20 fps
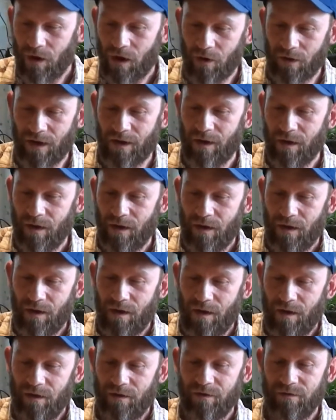Okay,
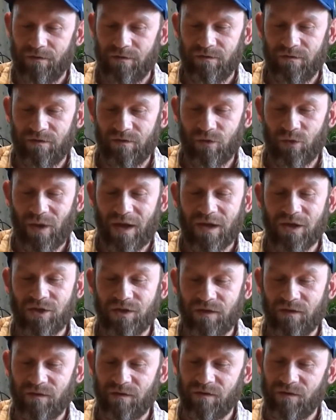to
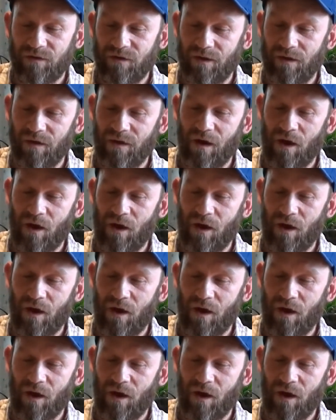inches.